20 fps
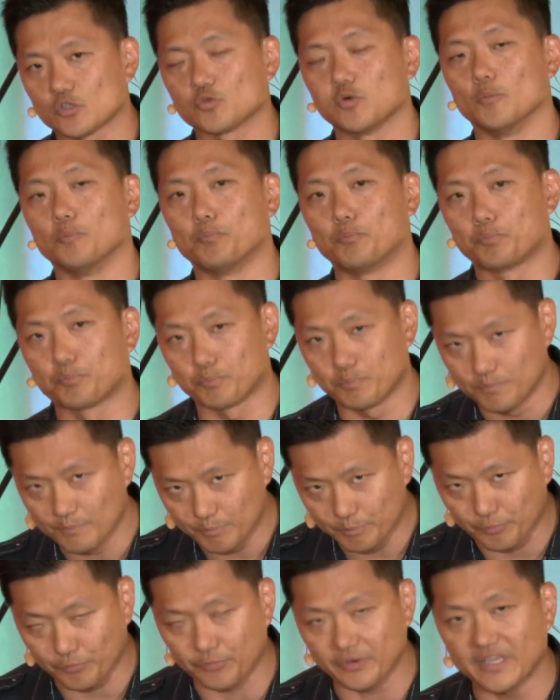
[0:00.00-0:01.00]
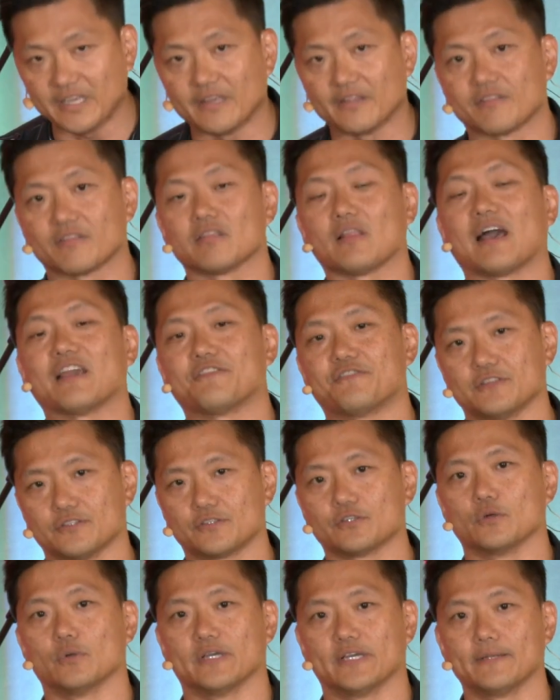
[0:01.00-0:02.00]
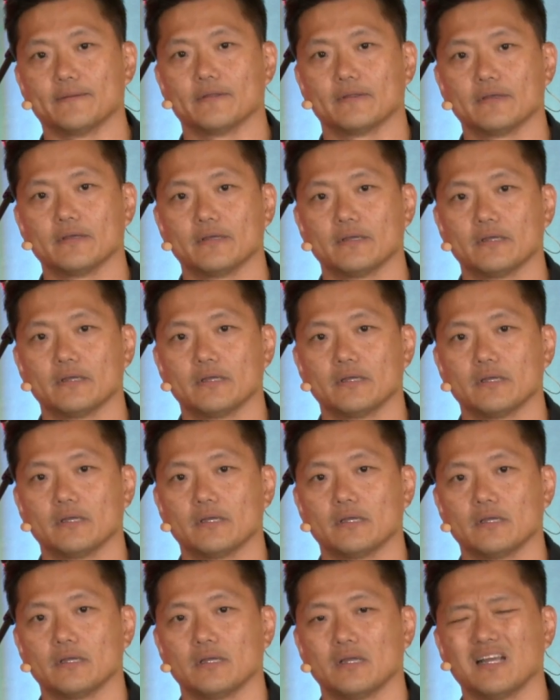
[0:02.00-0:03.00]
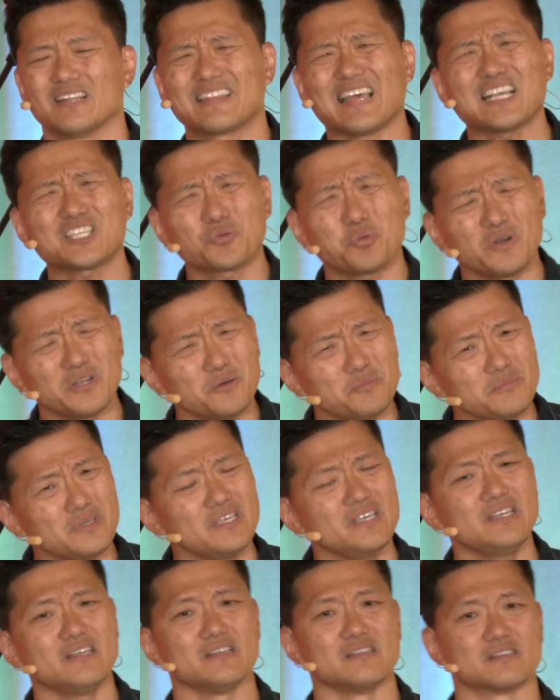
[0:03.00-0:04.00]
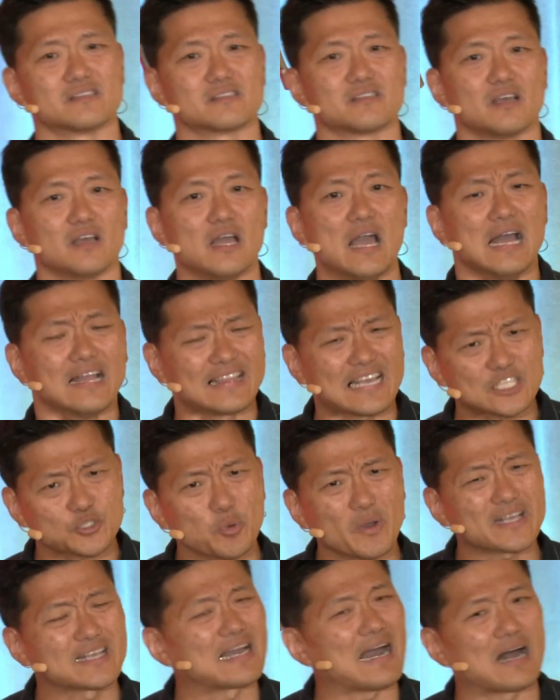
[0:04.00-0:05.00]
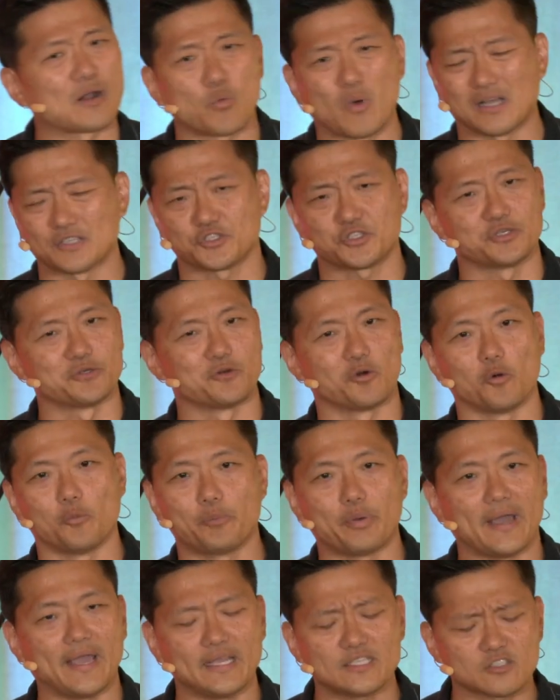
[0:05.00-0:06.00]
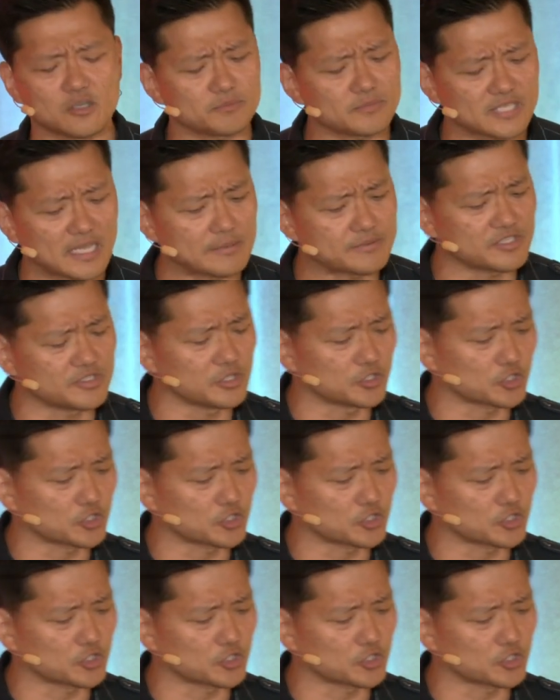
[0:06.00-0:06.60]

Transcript: will breathe life into it. That's what it means. That's what God wants you to obey. Sometimes in the